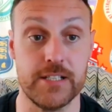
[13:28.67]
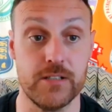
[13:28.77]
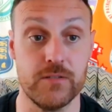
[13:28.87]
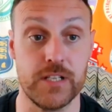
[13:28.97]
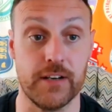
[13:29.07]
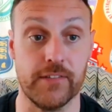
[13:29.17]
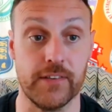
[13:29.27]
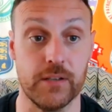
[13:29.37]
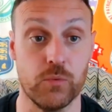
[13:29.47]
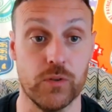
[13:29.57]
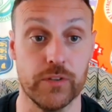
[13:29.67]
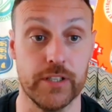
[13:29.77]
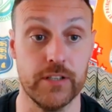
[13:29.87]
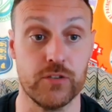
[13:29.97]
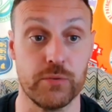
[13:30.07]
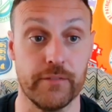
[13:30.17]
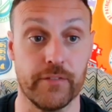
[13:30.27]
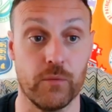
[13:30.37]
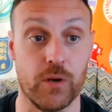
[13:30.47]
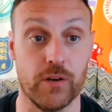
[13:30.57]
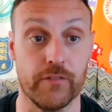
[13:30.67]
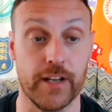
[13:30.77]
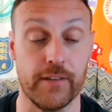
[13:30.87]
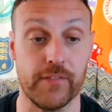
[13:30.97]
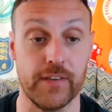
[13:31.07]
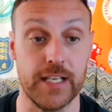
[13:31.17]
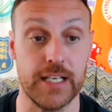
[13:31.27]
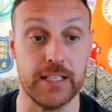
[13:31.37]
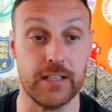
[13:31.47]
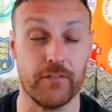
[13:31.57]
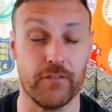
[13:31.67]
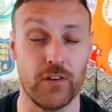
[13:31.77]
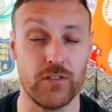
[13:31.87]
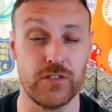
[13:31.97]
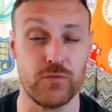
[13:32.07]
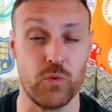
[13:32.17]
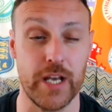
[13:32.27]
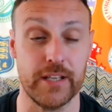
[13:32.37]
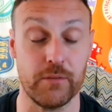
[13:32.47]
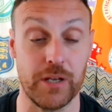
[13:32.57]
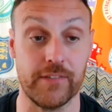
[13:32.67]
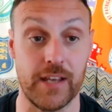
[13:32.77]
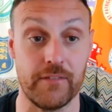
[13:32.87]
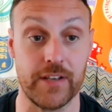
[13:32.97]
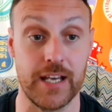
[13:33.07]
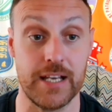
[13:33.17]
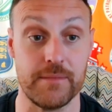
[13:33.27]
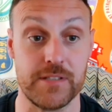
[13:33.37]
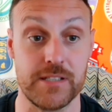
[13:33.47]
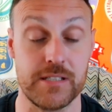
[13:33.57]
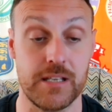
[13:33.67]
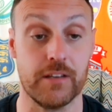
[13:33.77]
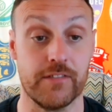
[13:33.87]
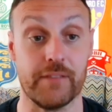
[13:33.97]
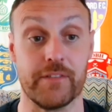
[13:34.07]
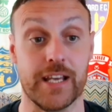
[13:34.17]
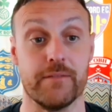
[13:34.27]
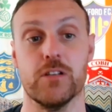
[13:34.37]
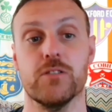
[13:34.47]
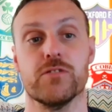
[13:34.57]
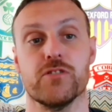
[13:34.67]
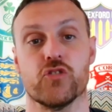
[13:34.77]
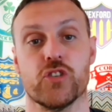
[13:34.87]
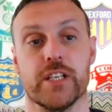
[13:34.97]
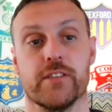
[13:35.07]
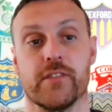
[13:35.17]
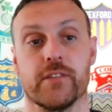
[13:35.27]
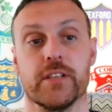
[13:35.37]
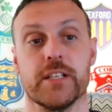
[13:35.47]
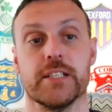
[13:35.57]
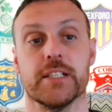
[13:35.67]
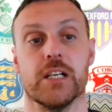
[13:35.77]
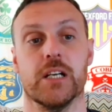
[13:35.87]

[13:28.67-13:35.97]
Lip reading: 2, Derry City 1. Huge win for Waterford FC. Their first win. They went 7 games, a 7-game losing streak, so they did.